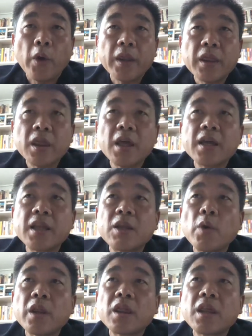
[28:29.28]
with
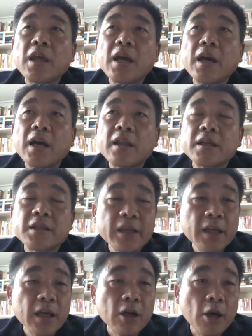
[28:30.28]
the
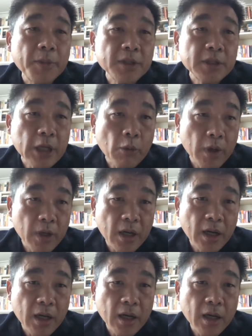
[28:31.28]
sinking of a
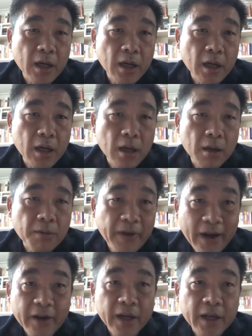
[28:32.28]
Seoul
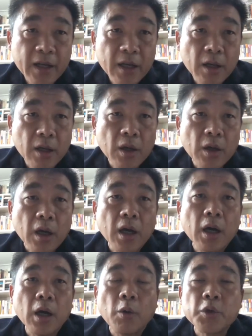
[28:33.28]
ferry,
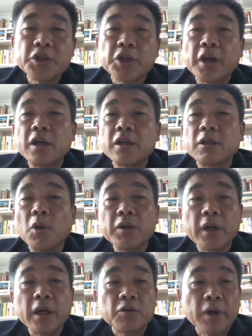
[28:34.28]
which killed
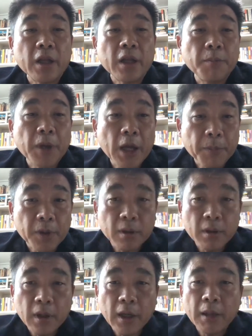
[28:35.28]
more than 300 people,
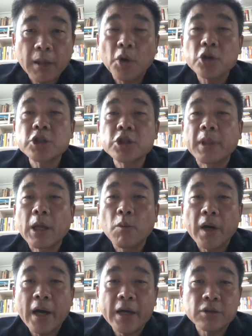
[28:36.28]
and most of
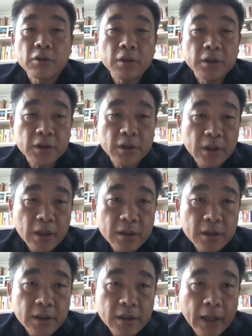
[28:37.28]
them were high school
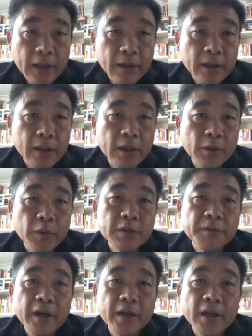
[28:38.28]
students. And it
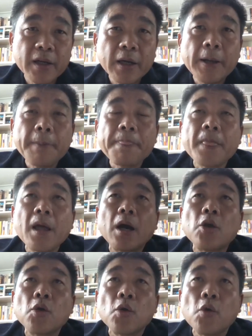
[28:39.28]
was very
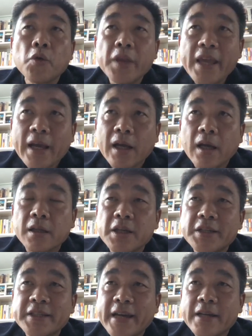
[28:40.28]
unique
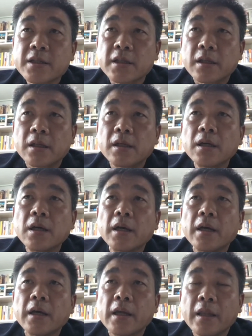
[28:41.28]
disaster
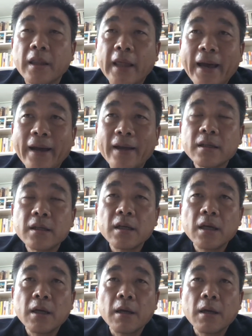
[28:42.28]
in that